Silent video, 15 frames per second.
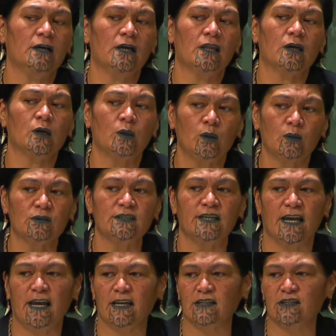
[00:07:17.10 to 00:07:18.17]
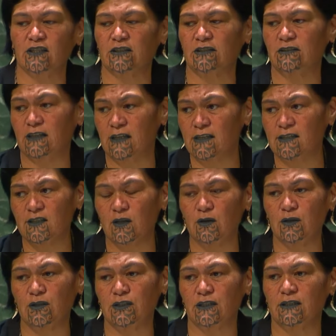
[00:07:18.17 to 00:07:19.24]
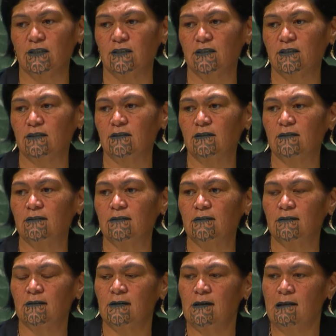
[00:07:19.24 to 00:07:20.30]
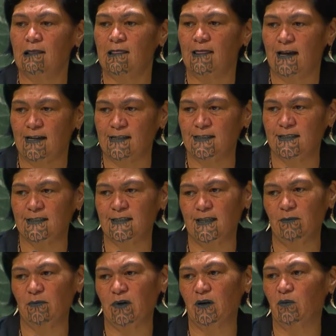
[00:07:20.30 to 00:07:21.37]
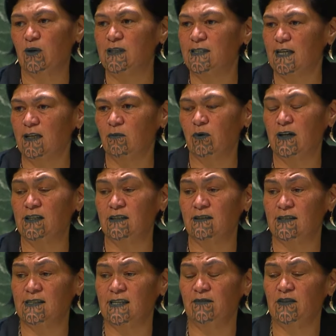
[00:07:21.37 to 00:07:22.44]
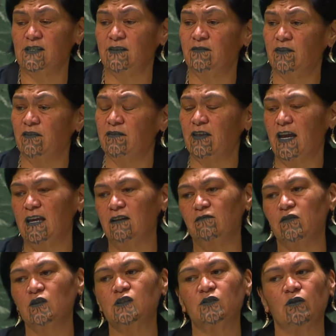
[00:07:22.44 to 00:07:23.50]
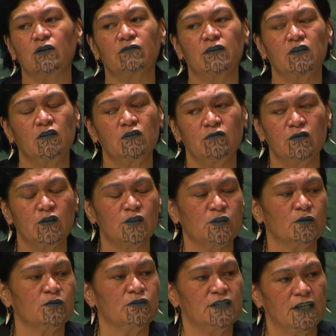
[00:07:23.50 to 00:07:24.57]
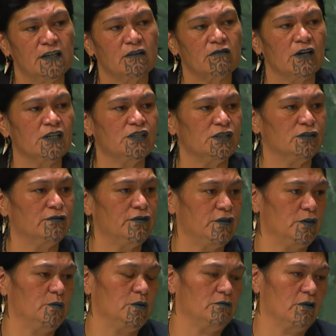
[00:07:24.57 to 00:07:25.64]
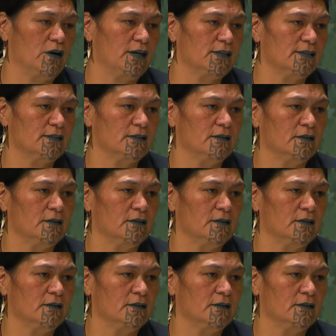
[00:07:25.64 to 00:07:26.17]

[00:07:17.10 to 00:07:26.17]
The call to action is urgent. Last December, we celebrated the 75th anniversary of the Universal Declaration of Human Rights.